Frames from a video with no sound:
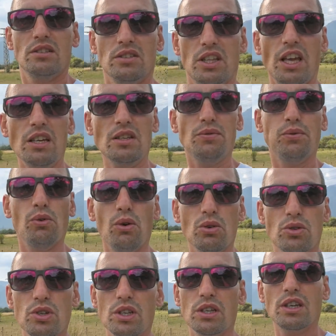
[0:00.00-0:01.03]
Thanks for
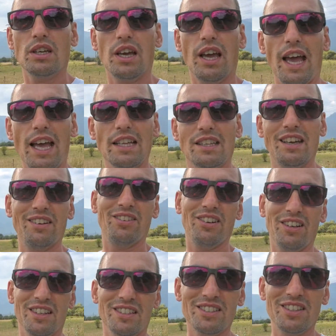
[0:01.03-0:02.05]
watching and have
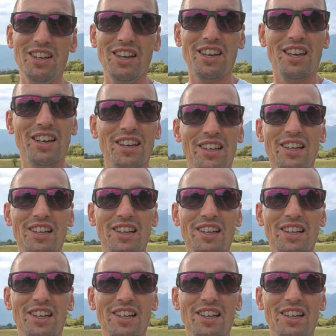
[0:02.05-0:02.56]
a nice day.